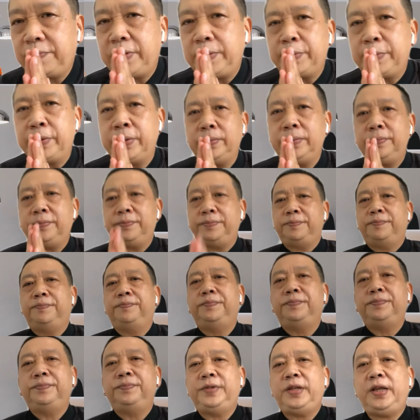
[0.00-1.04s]
people.
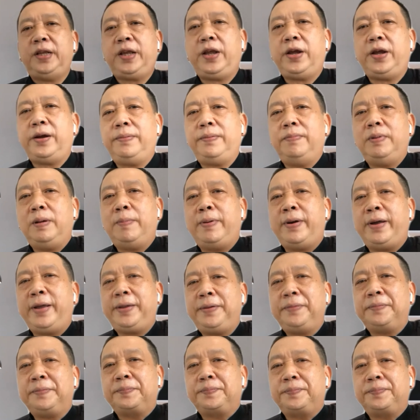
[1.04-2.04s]
Take care. Bye-bye.